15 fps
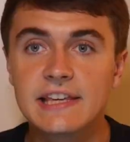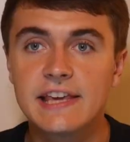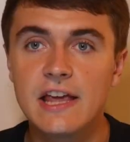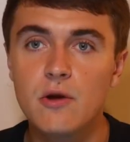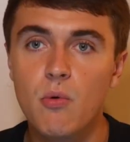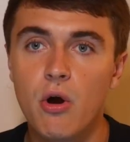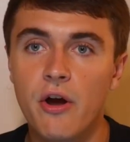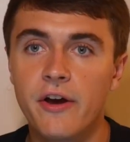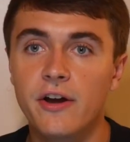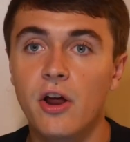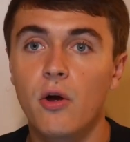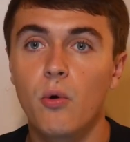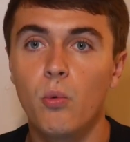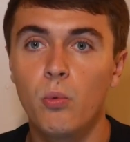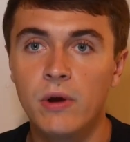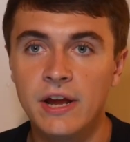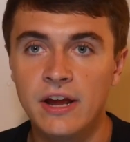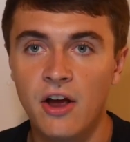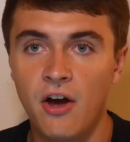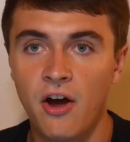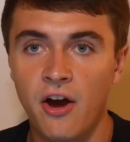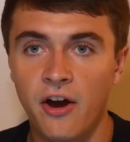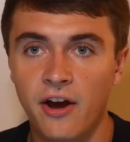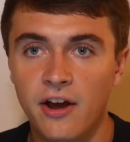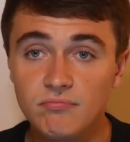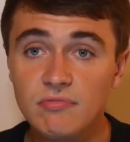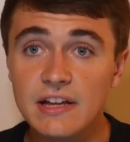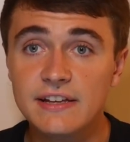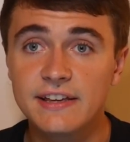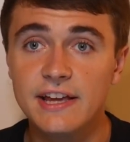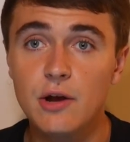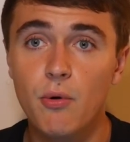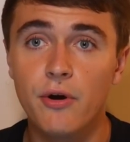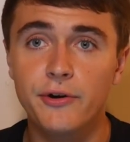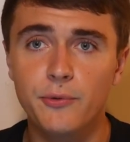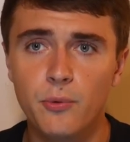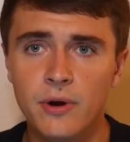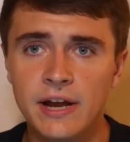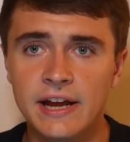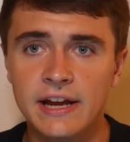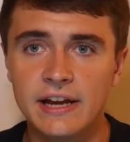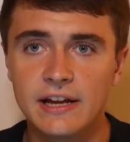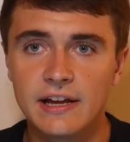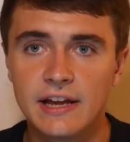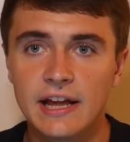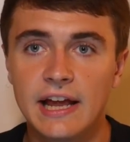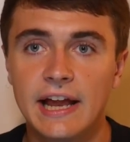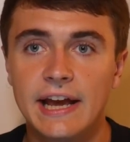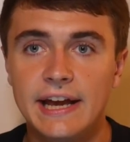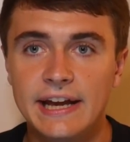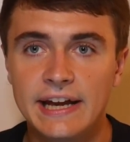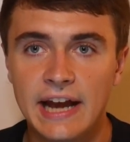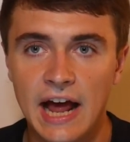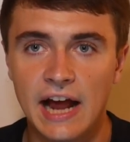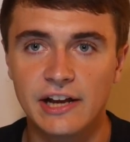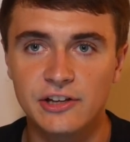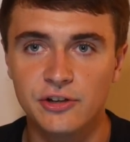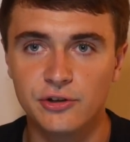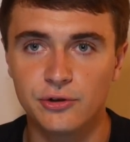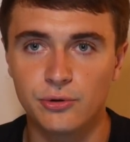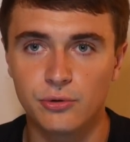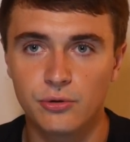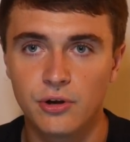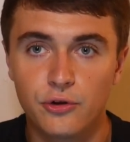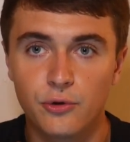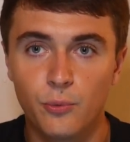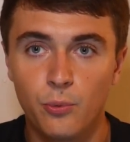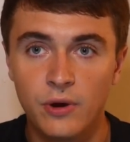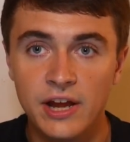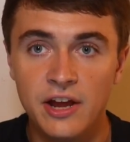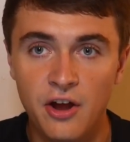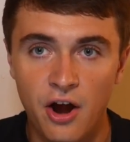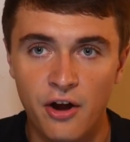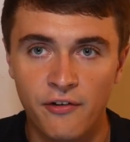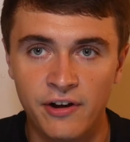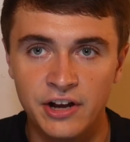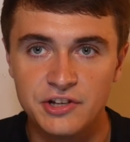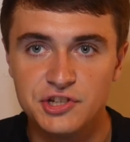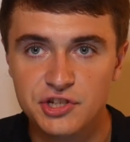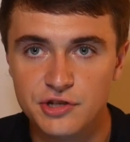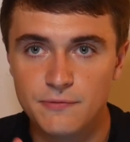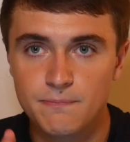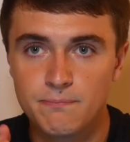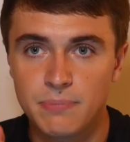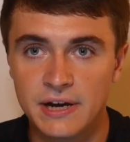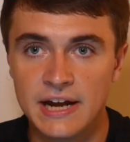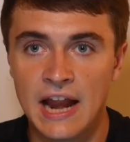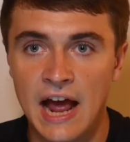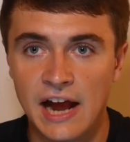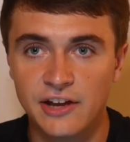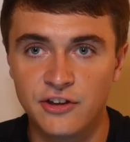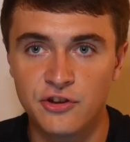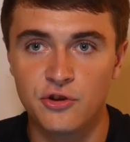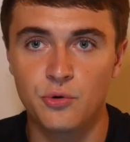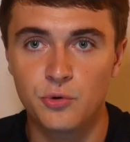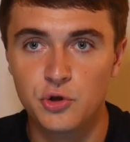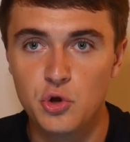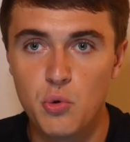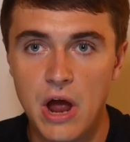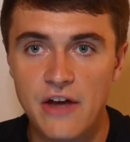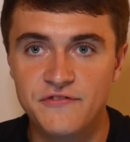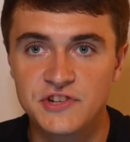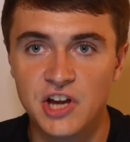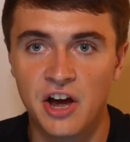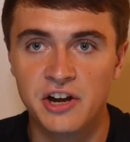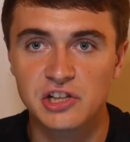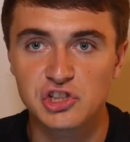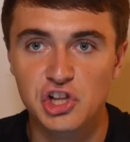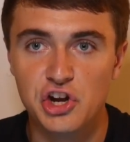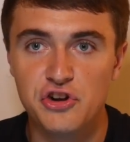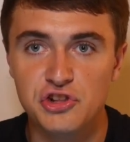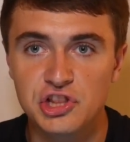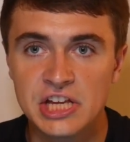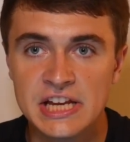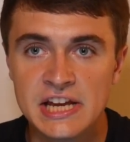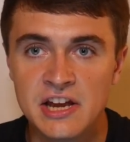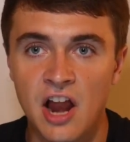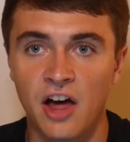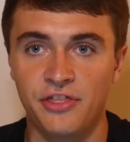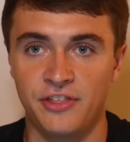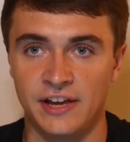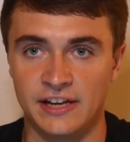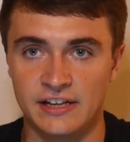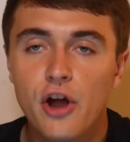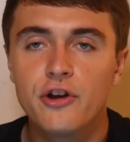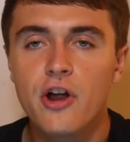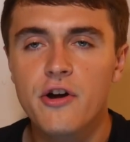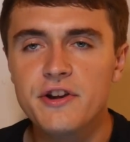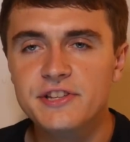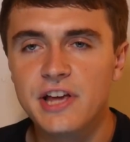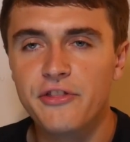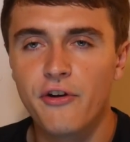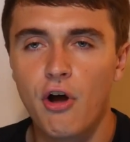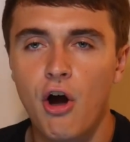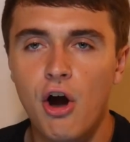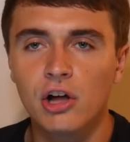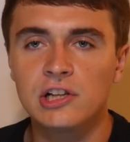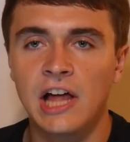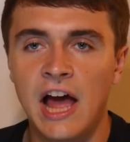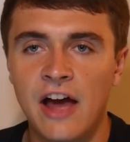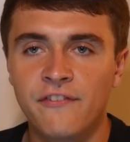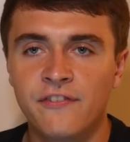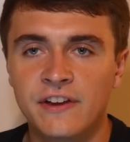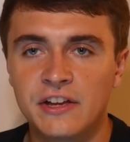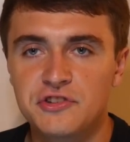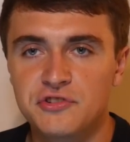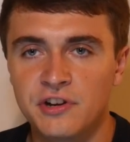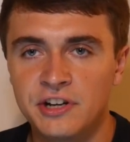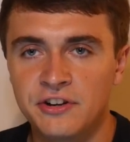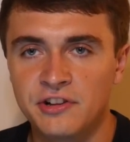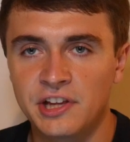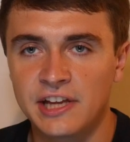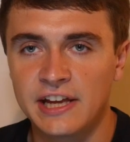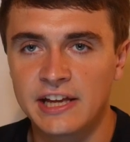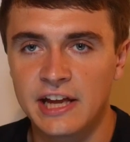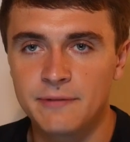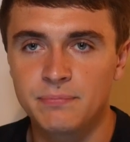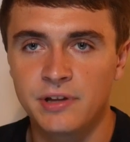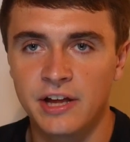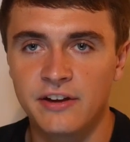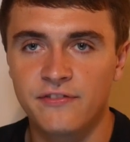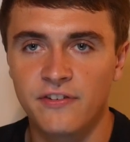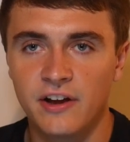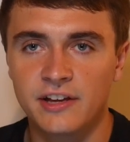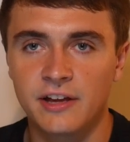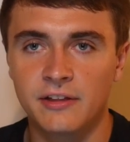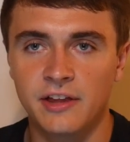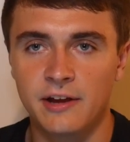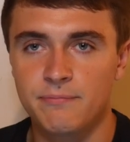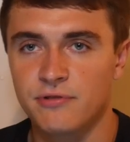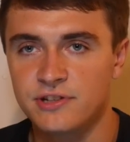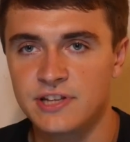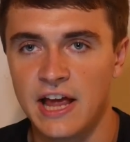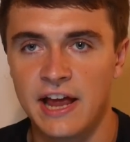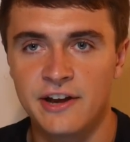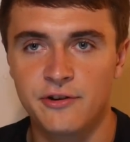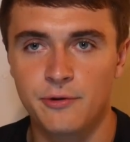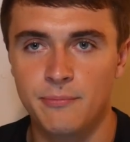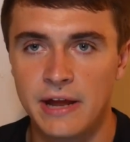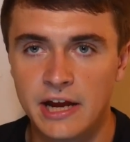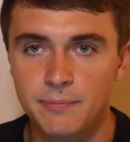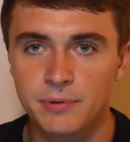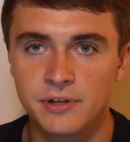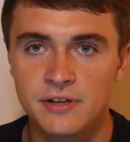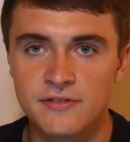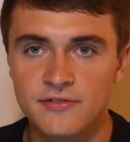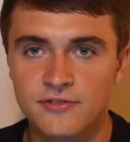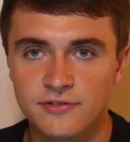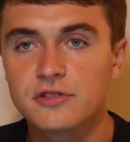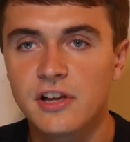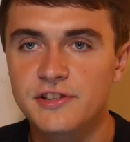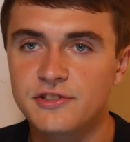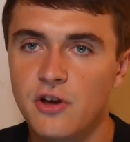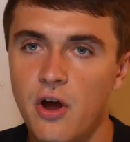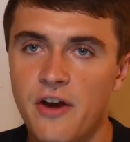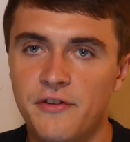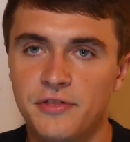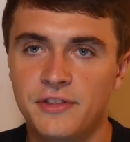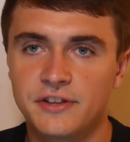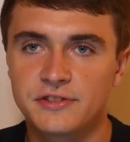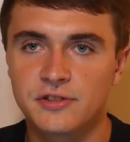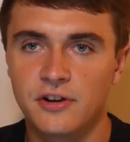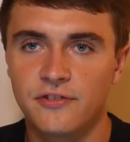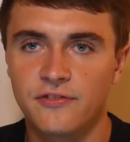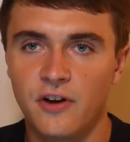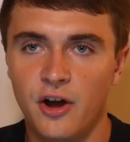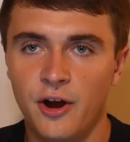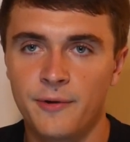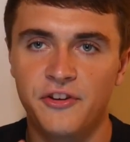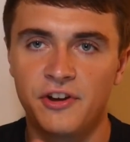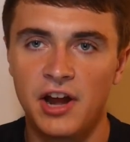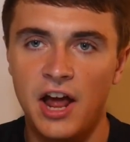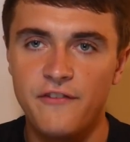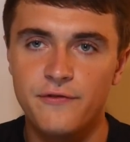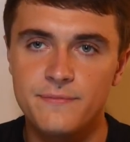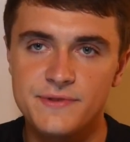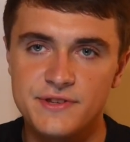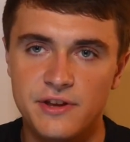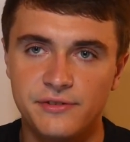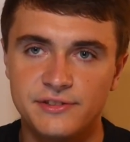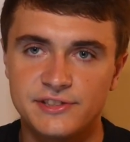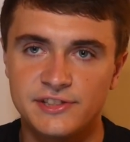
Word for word: Keyword, we are. Keyword, we, not you. We are rich, but not you. You have done literally nothing. Notice how they're all laughing and treating her like a kid playing fucking like pretend or make-believe. So let's go everything so far. You're not from Zone